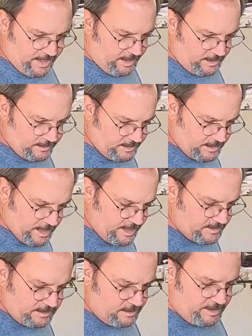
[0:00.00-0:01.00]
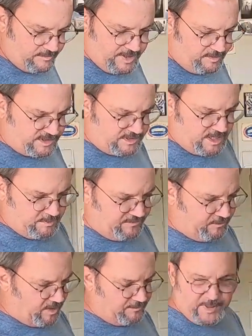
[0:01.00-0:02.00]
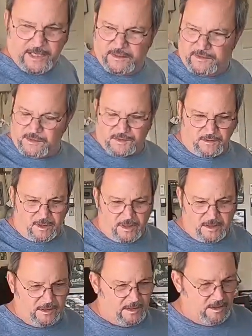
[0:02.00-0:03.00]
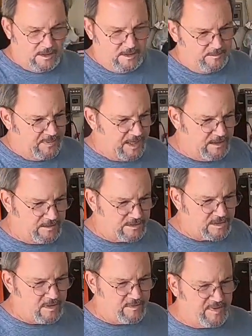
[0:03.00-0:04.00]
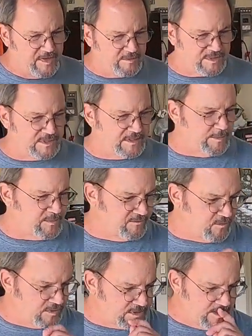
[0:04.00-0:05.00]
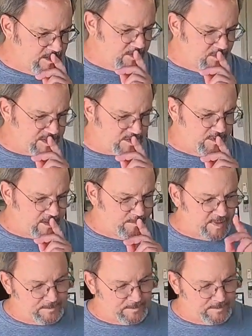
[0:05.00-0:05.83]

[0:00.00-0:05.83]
Yeah, and I've never seen that before. I painted this car, I've never seen that before, so I don't know what's going on.